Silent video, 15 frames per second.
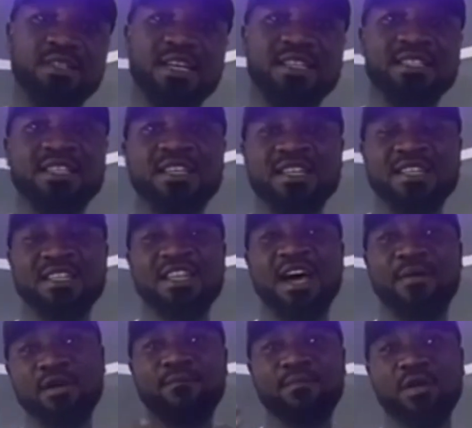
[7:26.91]
That's the
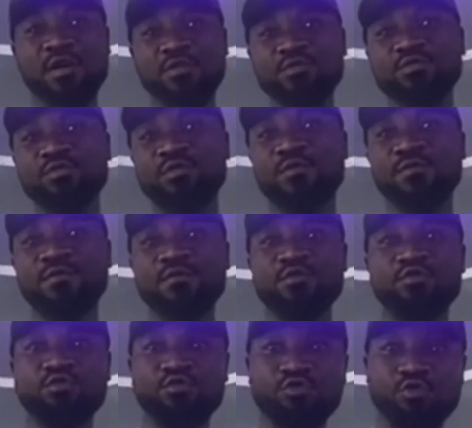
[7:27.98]
amount of
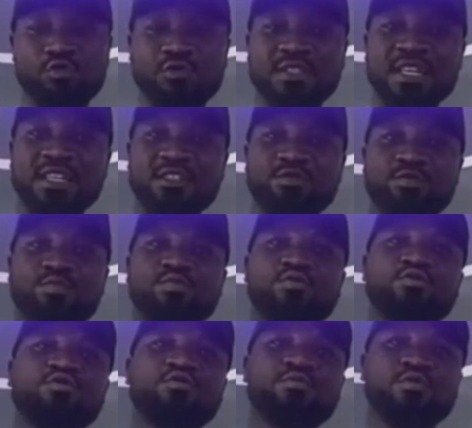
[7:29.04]
dose that is
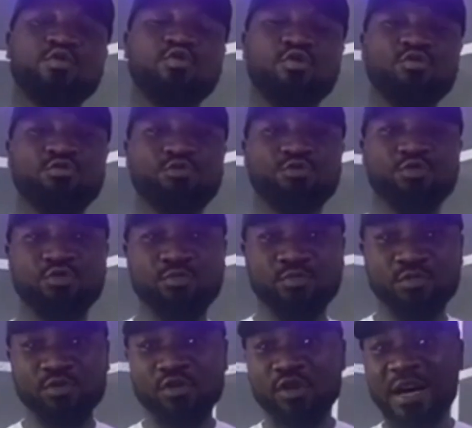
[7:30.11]
supposed to be
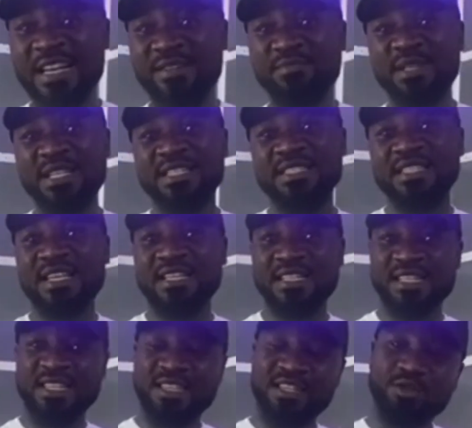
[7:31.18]
consumed or administered
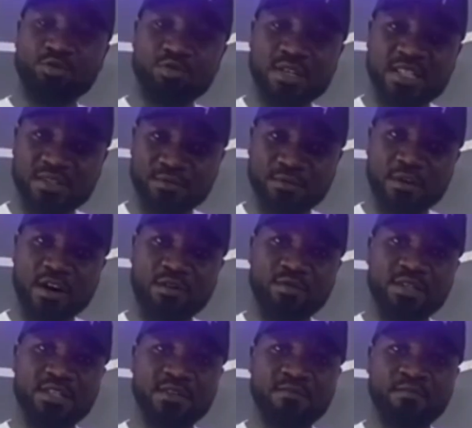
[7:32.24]
in 24
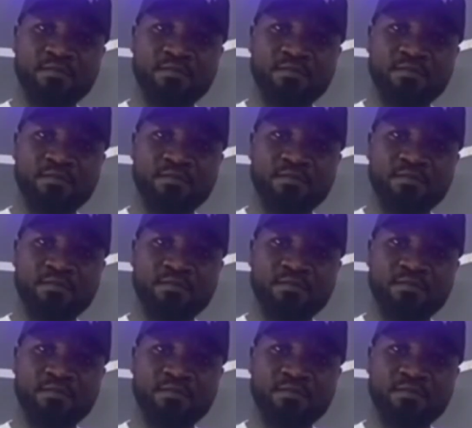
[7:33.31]
hours.